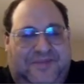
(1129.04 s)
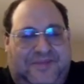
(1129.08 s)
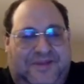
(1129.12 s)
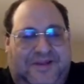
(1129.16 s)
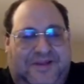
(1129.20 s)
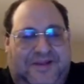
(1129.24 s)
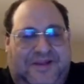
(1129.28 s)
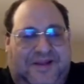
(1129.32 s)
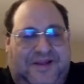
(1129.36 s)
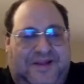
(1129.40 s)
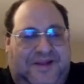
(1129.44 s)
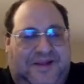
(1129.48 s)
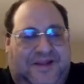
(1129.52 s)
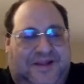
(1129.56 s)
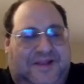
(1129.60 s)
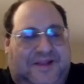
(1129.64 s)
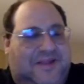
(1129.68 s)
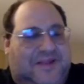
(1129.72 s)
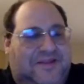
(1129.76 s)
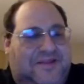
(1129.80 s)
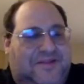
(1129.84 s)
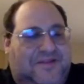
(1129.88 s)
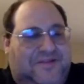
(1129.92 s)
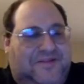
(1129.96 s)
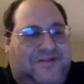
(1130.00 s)
it
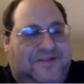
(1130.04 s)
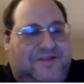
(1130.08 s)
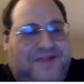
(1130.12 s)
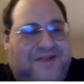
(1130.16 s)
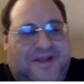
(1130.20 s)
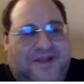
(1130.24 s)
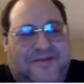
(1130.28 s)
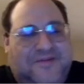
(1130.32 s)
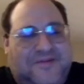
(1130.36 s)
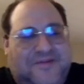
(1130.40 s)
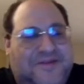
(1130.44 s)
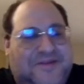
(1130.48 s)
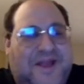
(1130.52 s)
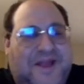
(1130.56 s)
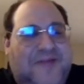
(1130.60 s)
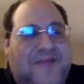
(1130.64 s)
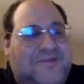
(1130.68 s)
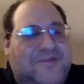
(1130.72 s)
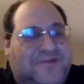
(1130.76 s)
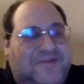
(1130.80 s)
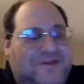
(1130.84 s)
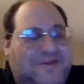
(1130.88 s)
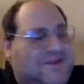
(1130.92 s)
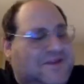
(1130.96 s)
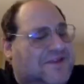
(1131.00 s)
doesn't even tell you the time
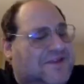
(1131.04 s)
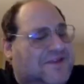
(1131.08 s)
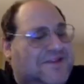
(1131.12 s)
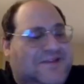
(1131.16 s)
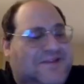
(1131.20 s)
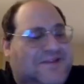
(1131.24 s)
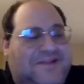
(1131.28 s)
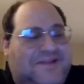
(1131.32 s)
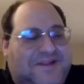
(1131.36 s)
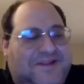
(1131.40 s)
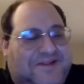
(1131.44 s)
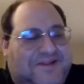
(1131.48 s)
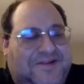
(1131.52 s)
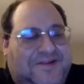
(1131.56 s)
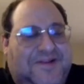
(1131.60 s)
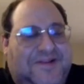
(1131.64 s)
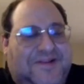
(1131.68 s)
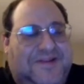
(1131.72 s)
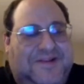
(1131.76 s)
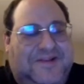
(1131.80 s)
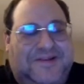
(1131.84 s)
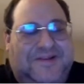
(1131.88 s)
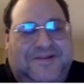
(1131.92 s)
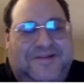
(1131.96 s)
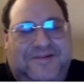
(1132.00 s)
zone. It's literally
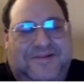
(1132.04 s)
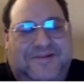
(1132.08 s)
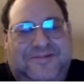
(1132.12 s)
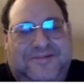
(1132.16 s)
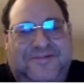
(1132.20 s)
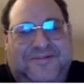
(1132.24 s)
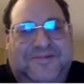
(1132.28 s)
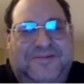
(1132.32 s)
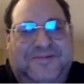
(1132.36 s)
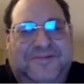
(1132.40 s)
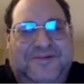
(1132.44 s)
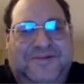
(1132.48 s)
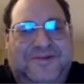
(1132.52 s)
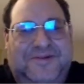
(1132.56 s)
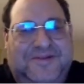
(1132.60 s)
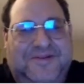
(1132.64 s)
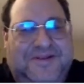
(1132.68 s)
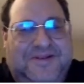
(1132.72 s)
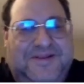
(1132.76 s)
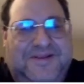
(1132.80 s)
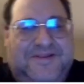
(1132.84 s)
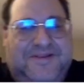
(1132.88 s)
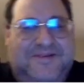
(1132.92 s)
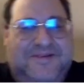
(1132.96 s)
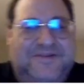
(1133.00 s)
the
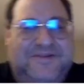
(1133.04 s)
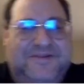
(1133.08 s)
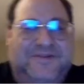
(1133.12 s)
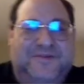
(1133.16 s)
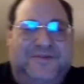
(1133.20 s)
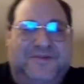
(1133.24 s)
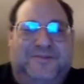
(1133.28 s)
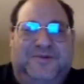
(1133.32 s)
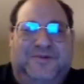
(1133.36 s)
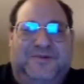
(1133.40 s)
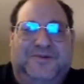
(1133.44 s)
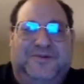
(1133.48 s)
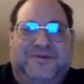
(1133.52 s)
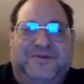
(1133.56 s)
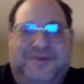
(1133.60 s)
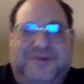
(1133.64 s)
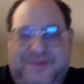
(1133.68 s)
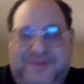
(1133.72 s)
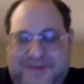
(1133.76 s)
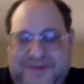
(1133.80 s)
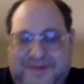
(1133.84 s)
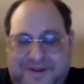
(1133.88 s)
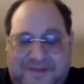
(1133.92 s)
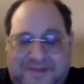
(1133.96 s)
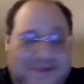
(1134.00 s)
least useful protocol
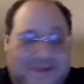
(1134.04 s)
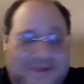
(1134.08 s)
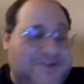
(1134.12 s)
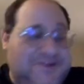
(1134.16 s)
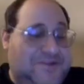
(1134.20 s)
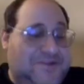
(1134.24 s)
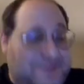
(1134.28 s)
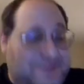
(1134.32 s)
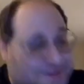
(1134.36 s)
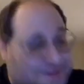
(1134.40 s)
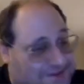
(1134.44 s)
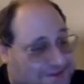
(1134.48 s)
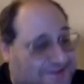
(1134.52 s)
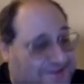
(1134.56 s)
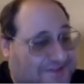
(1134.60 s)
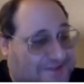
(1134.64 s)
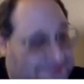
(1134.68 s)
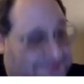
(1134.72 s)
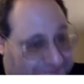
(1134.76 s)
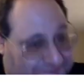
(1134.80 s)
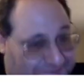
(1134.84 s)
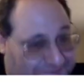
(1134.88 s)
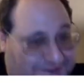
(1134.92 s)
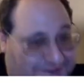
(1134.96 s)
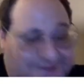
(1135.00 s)
you can imagine, but it is
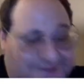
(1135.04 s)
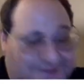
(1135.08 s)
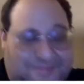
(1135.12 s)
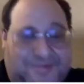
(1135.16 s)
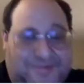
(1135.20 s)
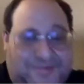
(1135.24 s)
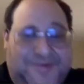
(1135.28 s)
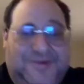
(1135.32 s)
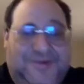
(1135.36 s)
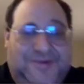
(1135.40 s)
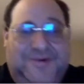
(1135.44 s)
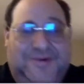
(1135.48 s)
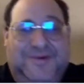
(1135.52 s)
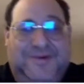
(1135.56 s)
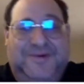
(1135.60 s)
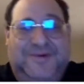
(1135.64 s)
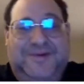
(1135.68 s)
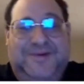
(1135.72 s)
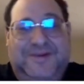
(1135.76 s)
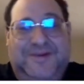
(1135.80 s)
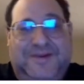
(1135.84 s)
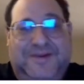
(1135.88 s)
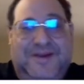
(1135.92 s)
a real protocol,